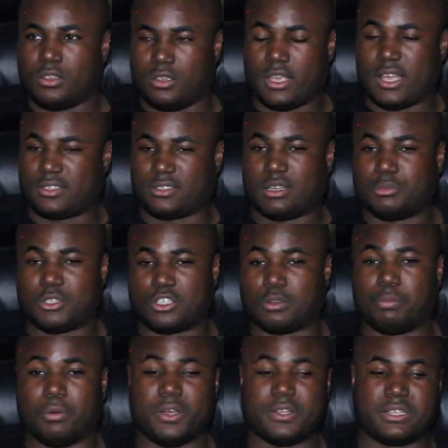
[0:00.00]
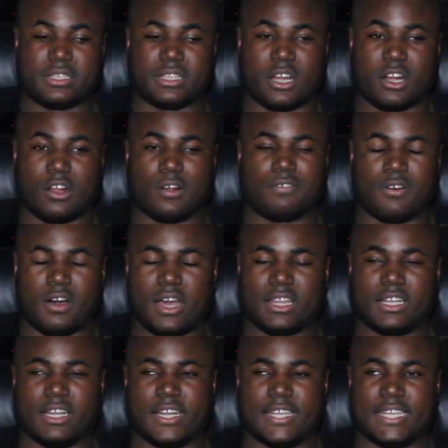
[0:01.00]
Yes, I'm disappointed that I got
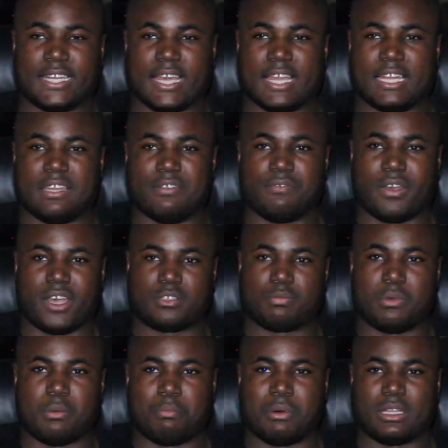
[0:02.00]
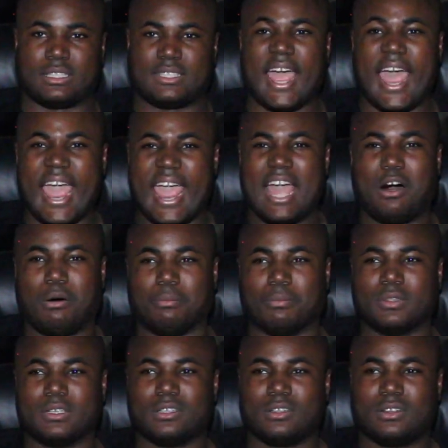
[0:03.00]
fired and I didn't get the investment, but damn,